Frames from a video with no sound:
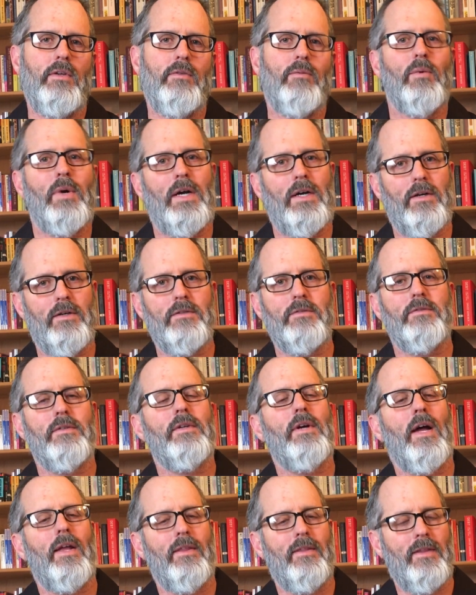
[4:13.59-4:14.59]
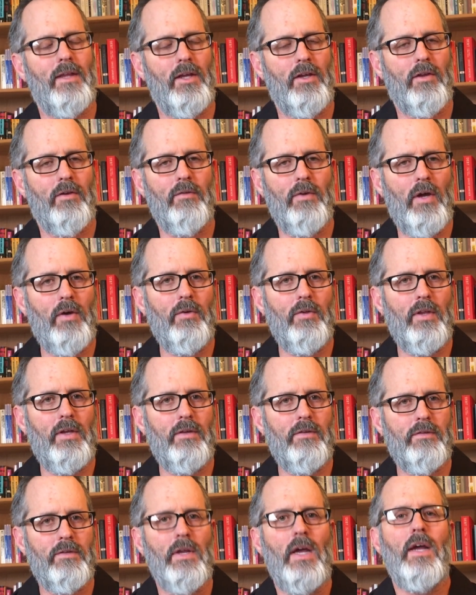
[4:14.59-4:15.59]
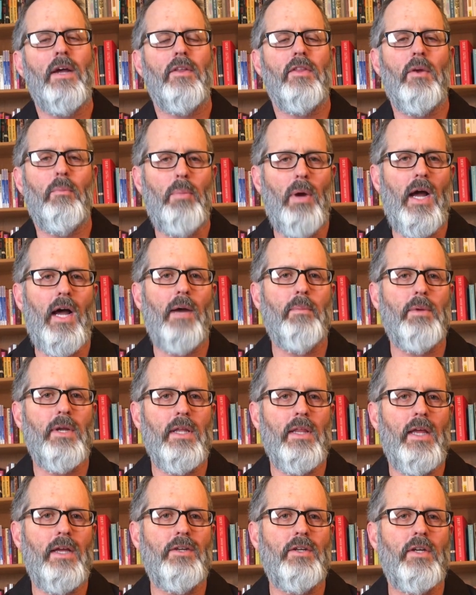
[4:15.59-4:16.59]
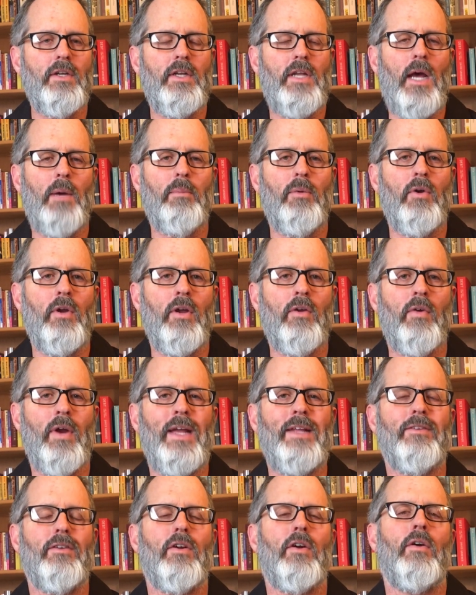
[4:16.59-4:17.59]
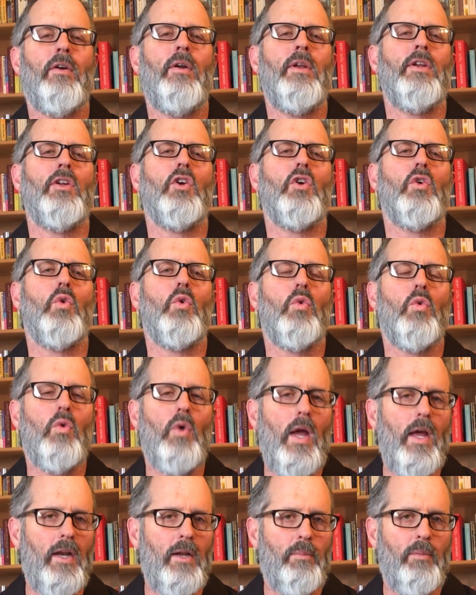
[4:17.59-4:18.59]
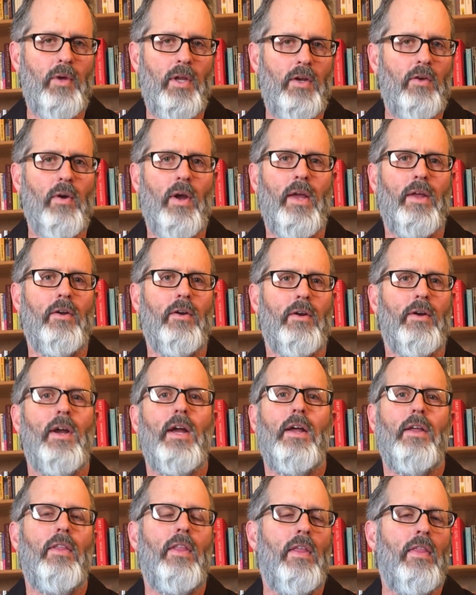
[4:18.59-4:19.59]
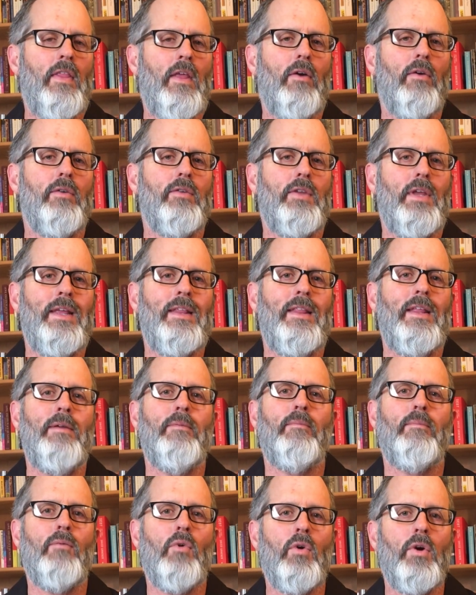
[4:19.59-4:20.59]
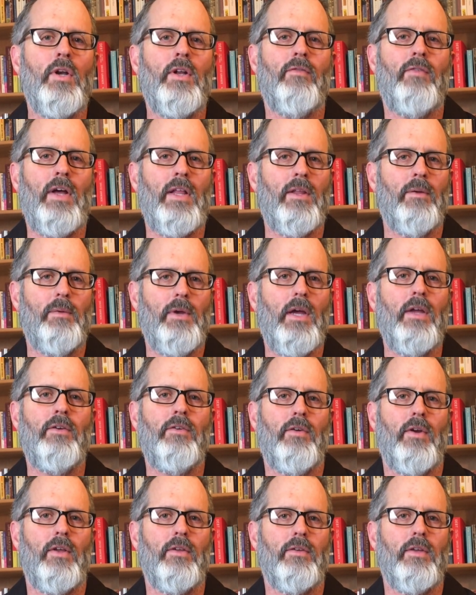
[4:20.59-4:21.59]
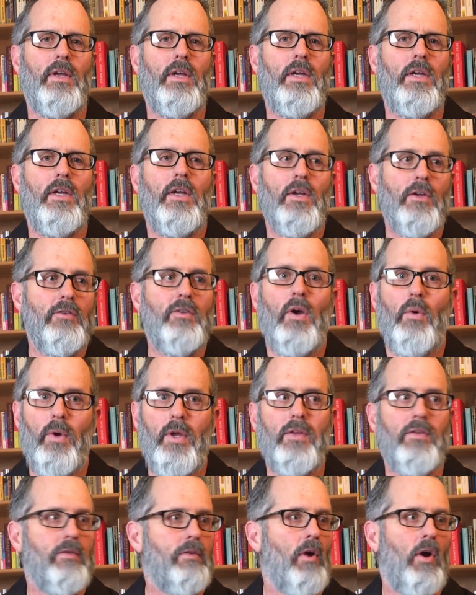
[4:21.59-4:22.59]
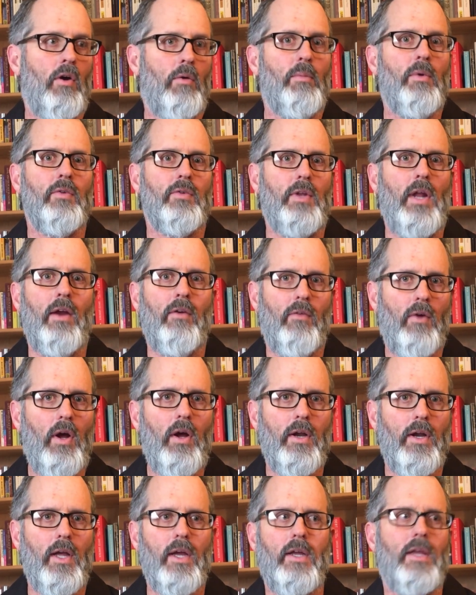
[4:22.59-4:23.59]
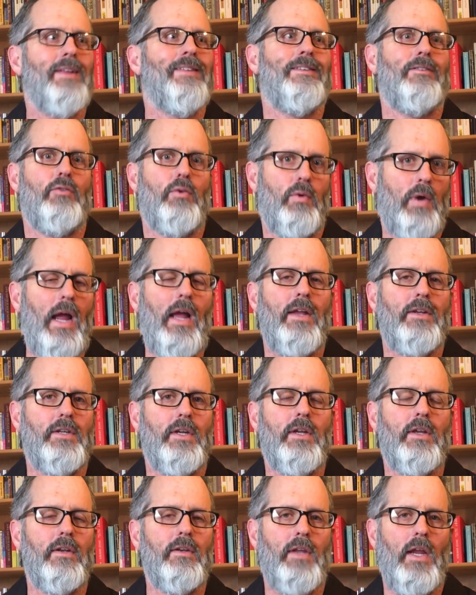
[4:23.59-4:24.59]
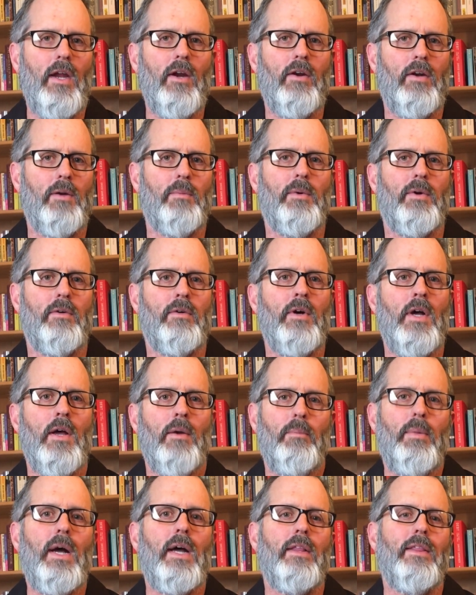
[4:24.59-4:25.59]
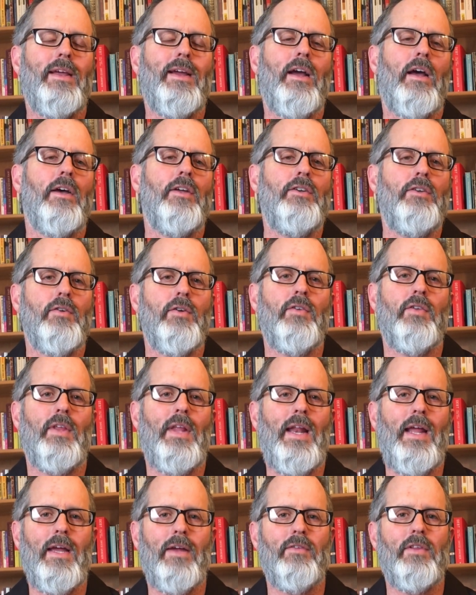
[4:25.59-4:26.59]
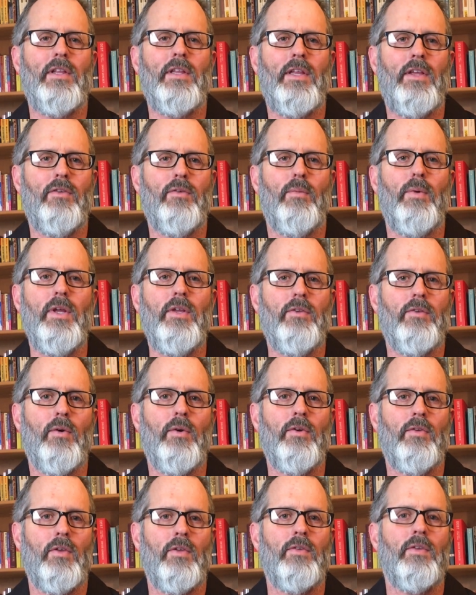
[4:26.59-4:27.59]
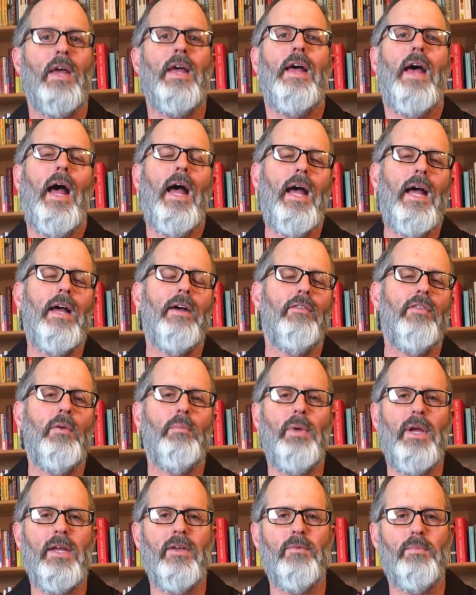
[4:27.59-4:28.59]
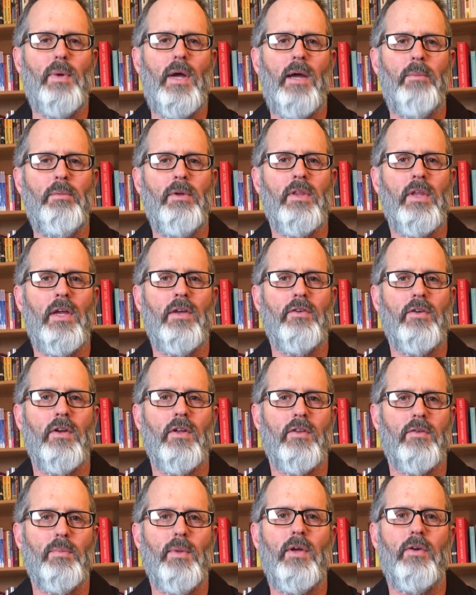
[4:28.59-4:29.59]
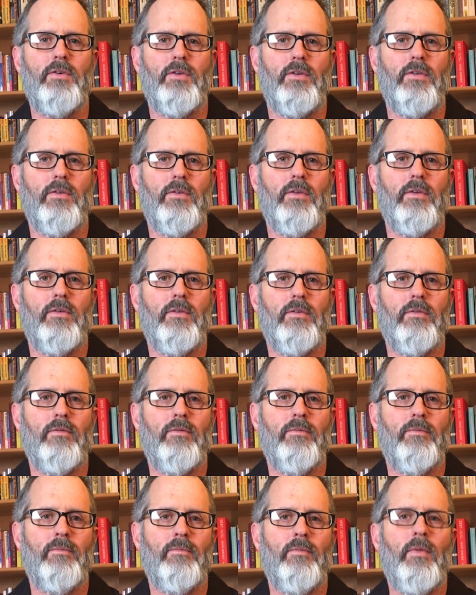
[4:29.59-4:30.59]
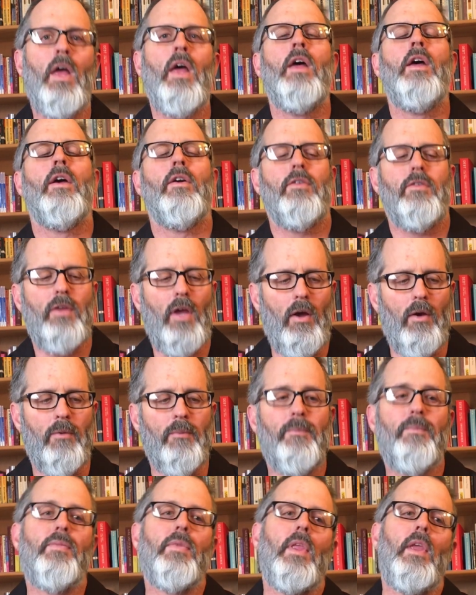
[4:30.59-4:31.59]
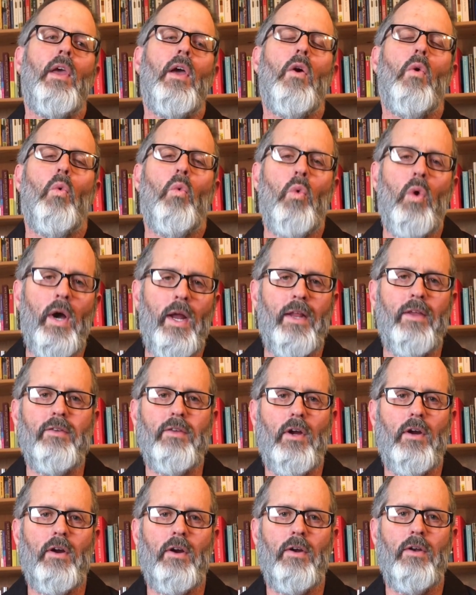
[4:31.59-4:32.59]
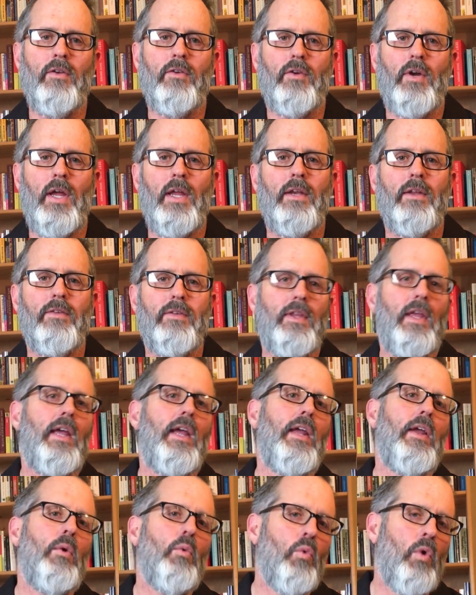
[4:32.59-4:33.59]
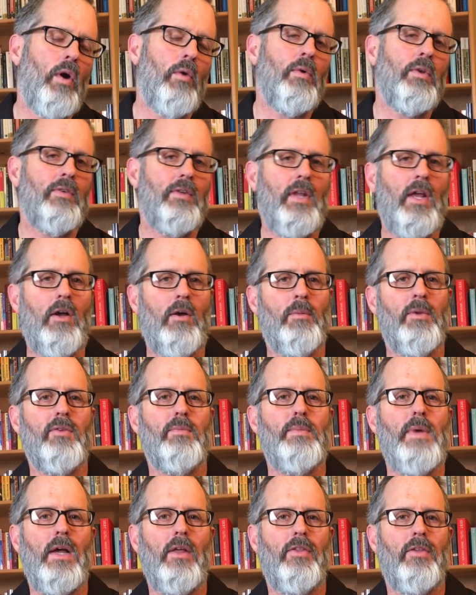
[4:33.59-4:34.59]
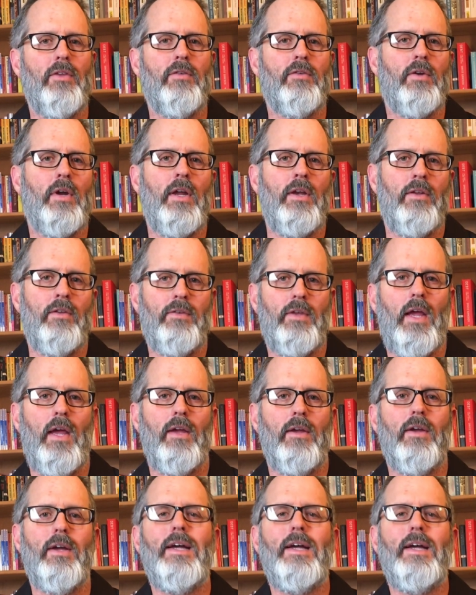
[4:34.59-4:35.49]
Well, I think you know this. The population doubling rates are incredibly greater than those in the more developed countries. So it's almost ironic. It's tragic and terrible, but the countries that have the least resources have the biggest population explosions. So, what is Hardin trying to say? What was Thomas Malthus trying to say?